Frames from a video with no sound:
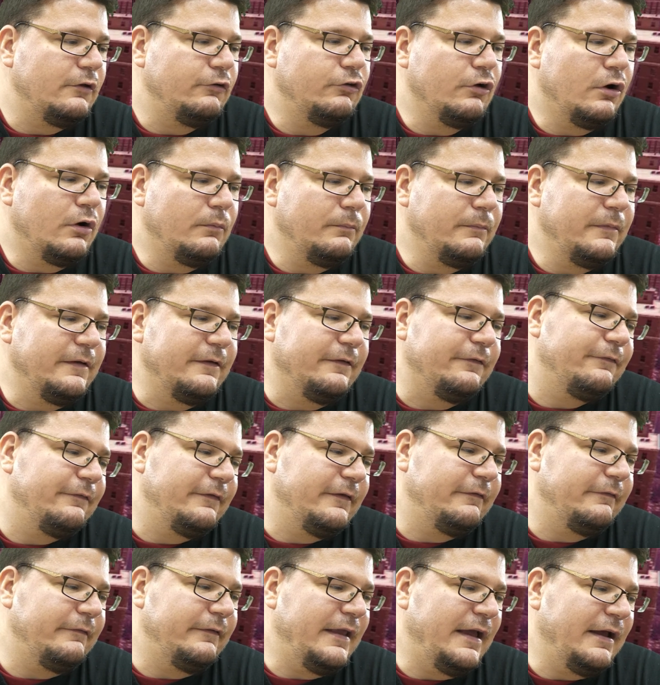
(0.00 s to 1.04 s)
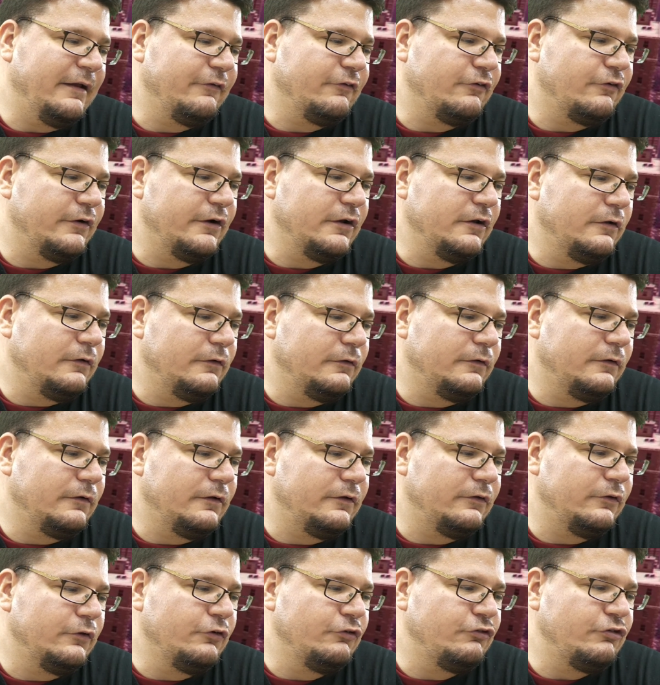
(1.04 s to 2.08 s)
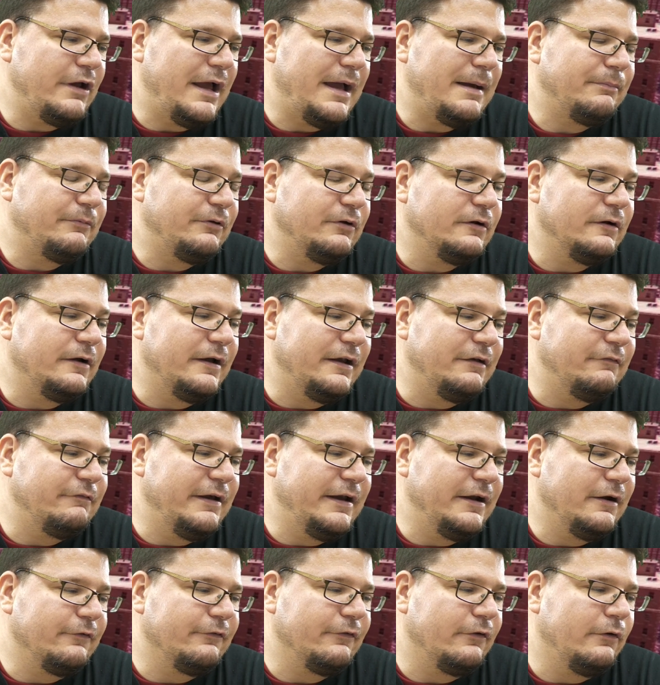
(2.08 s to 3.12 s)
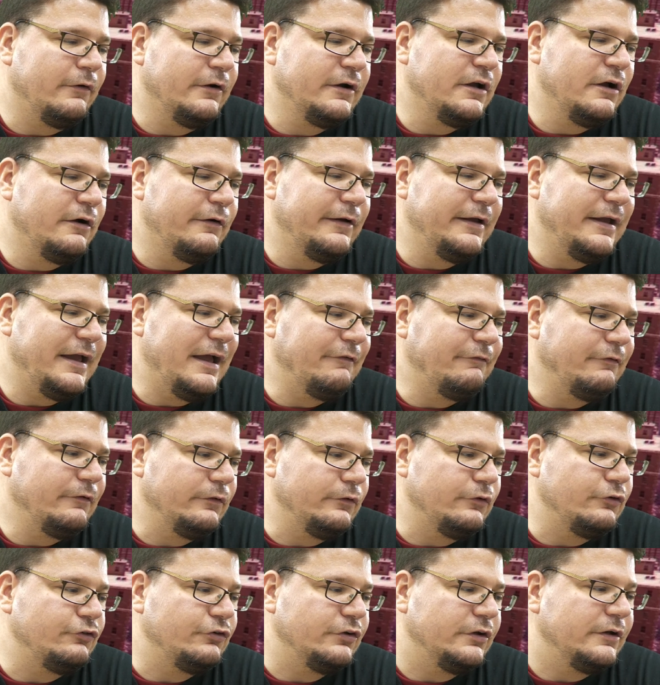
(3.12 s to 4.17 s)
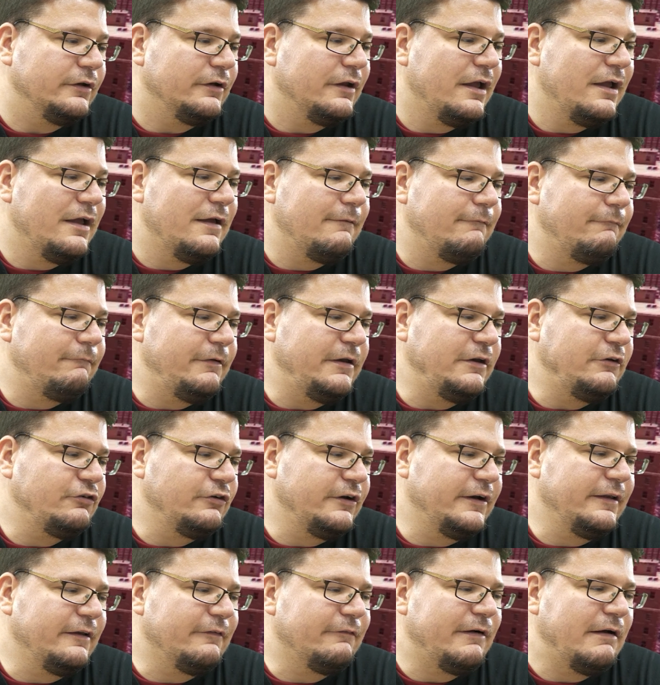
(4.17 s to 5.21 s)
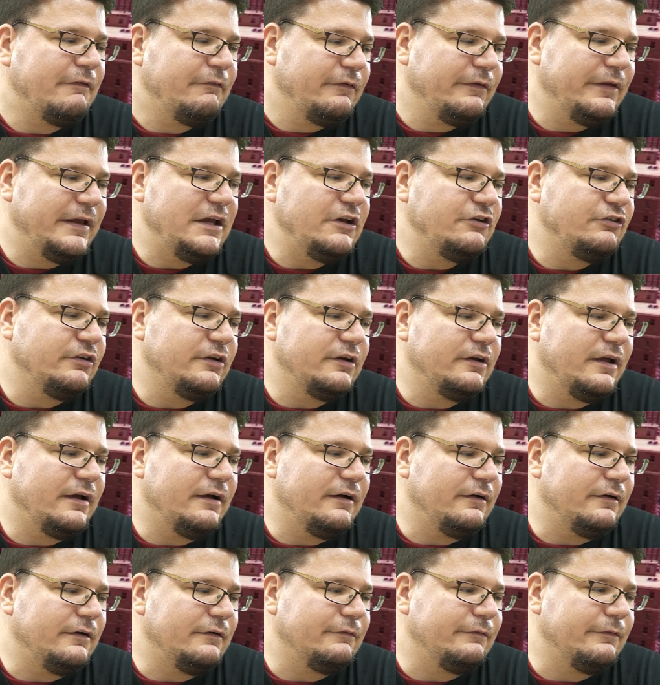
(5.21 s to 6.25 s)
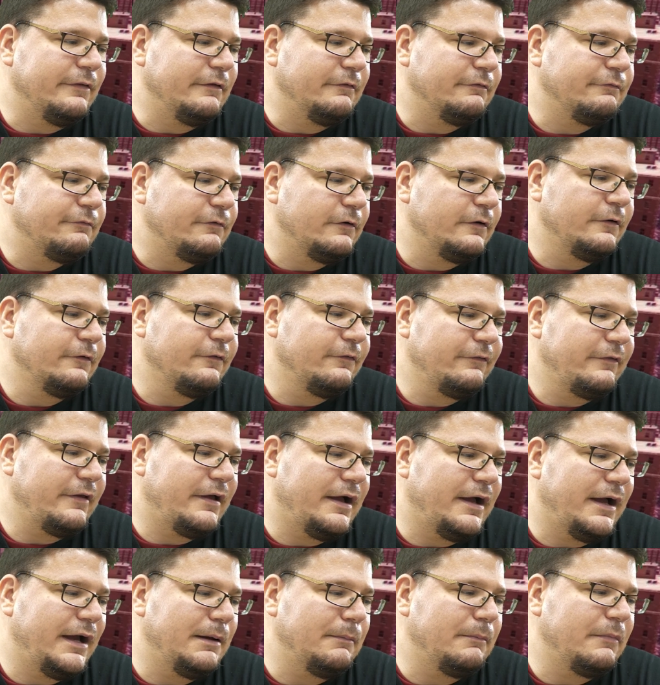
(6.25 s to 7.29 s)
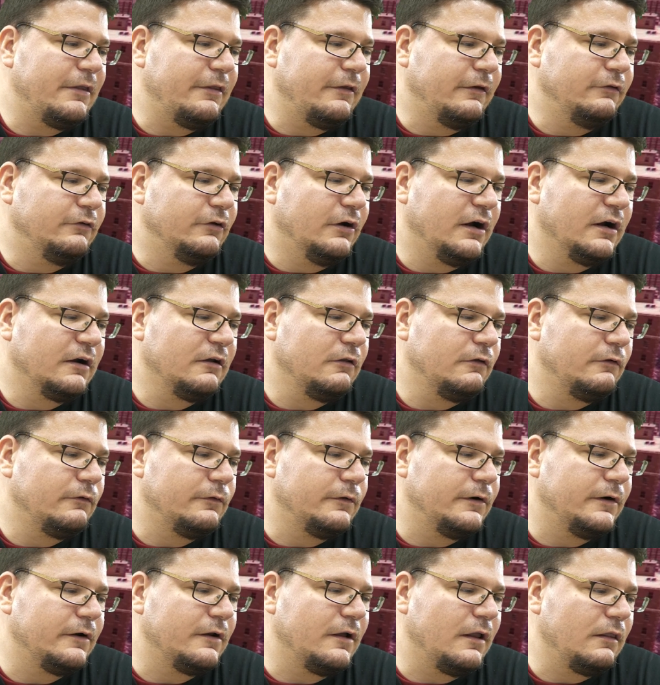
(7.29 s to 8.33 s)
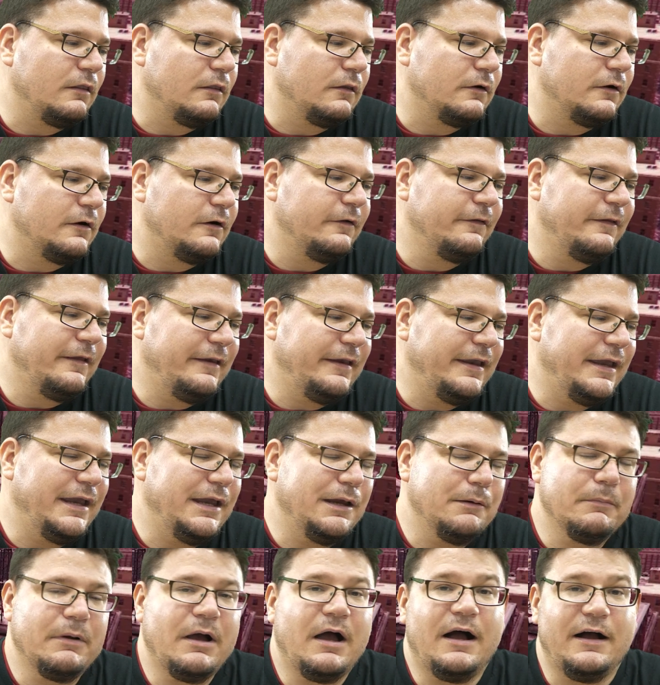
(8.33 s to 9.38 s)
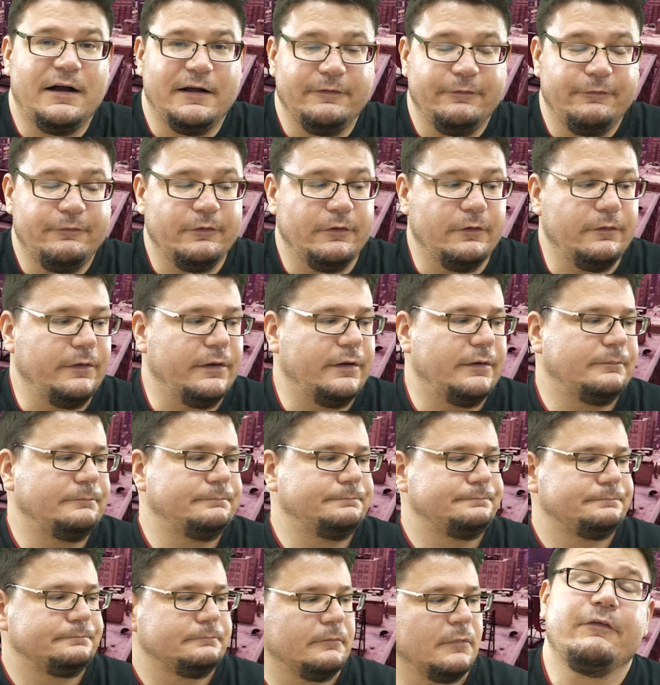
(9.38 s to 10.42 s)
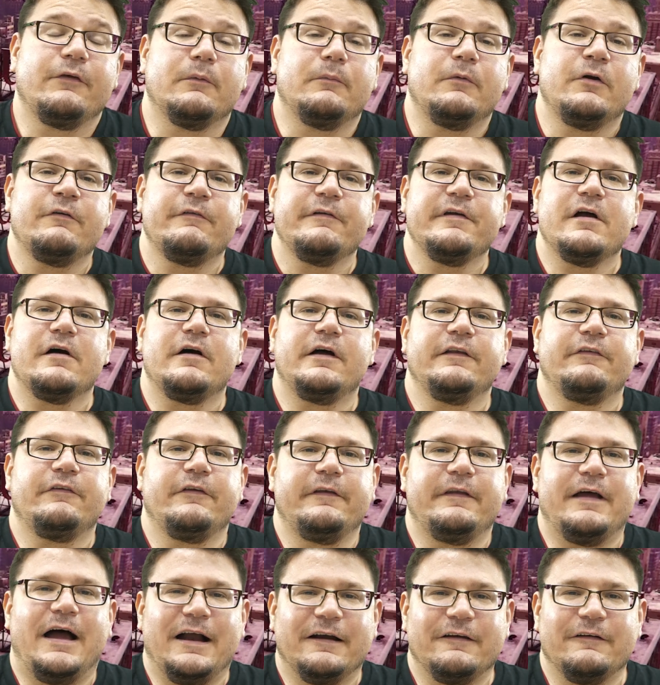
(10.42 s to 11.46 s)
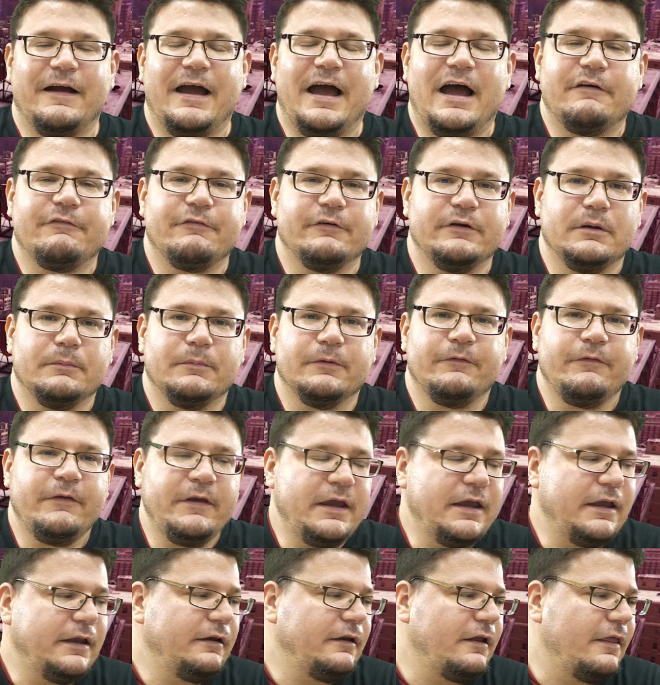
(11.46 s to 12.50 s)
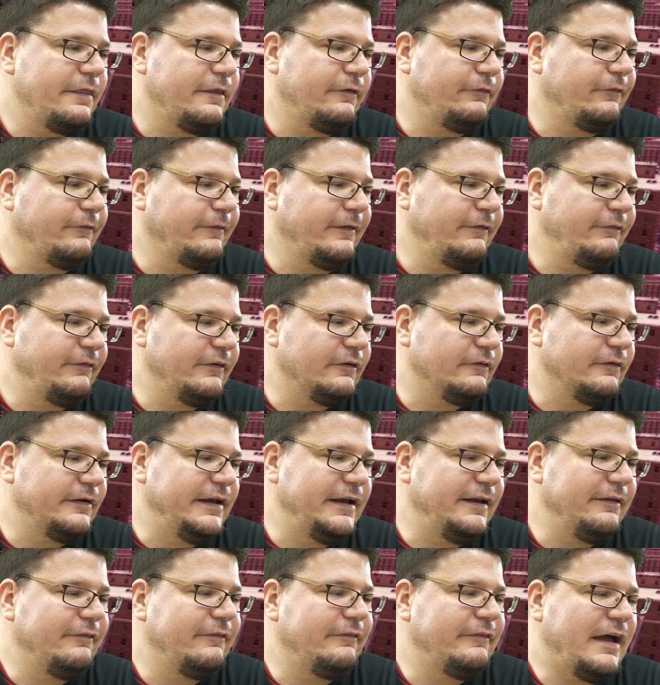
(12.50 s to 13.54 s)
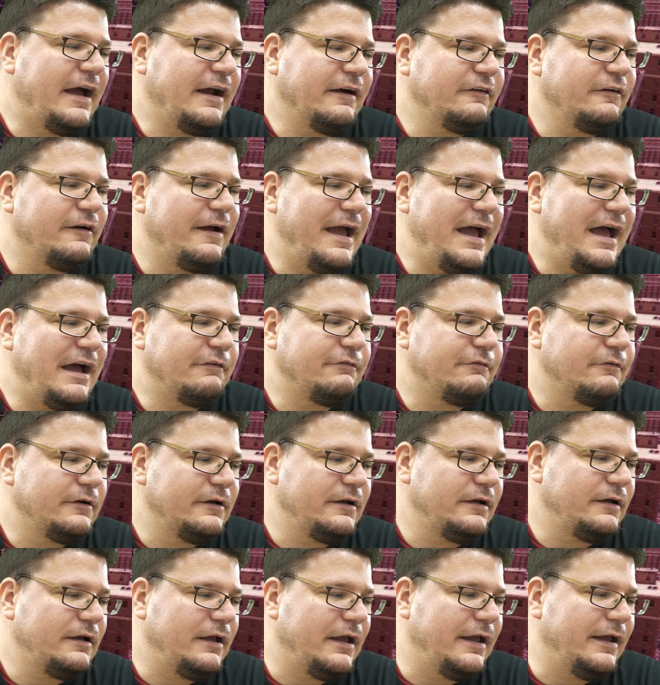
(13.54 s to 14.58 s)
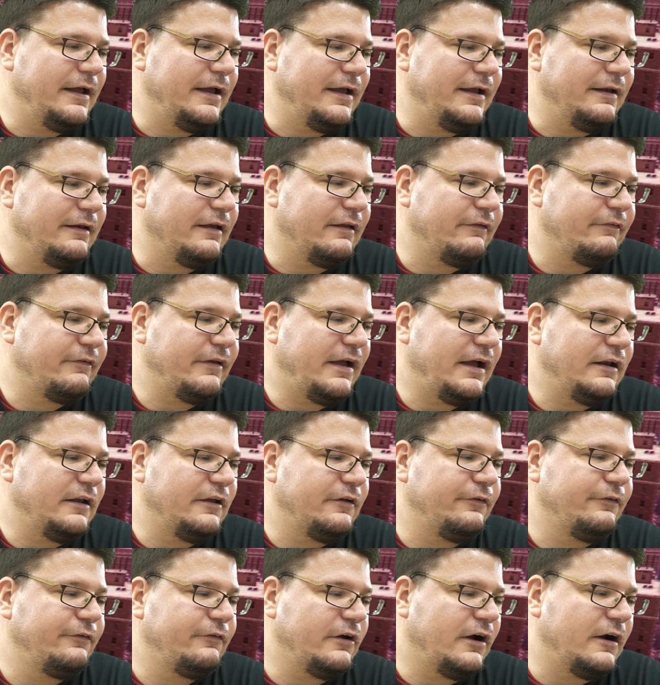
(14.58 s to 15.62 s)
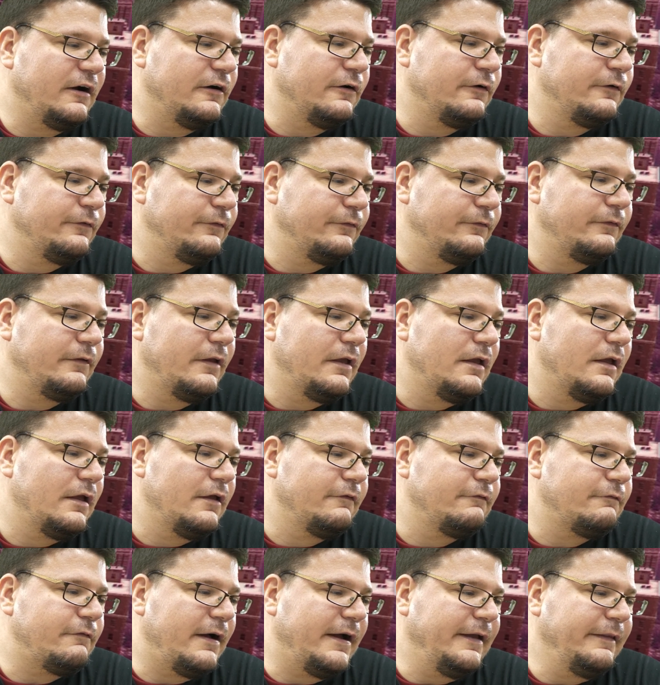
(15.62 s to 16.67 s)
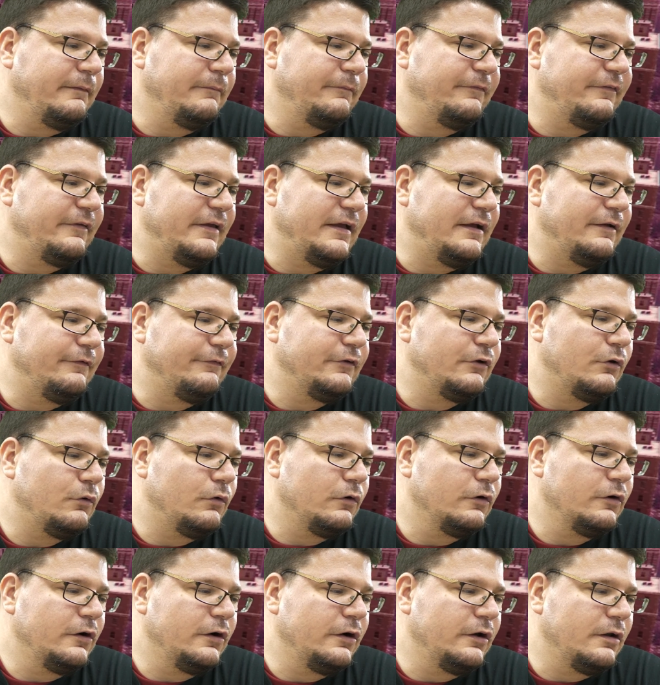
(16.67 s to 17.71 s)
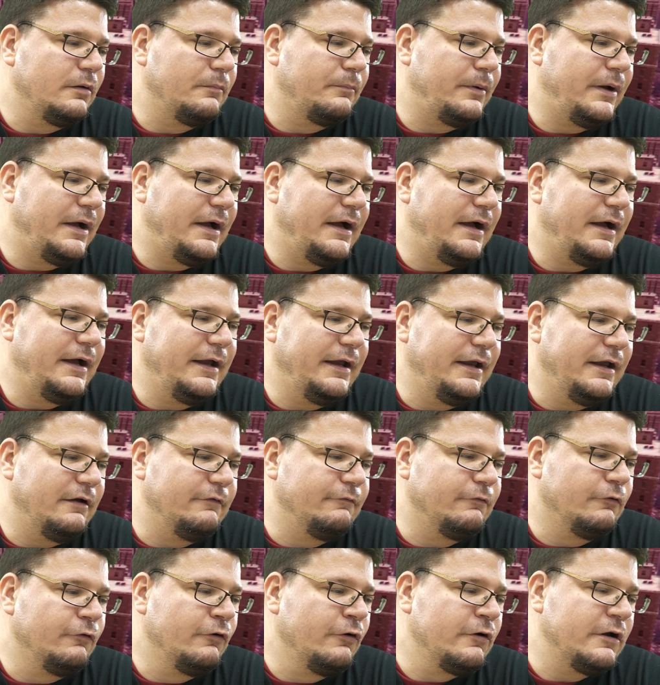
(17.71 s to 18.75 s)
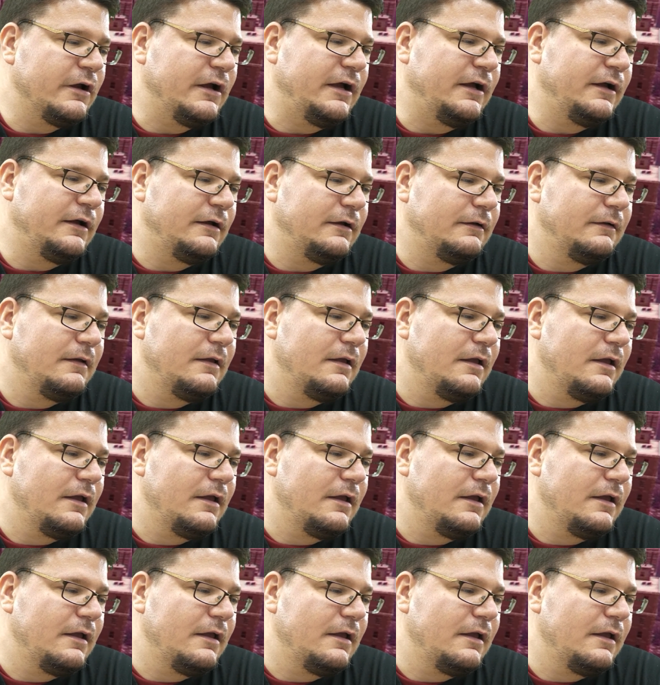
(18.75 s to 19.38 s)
Don't miss this next critical new chapter in Vader's ongoing evolution featuring the revelation of the first time the Dark Lord learned the name Han Solo. So moving on to Dr. Aphra number 10, the solicit reads, Dr. Aphra and Sana Starros find themselves cornered by Vukorah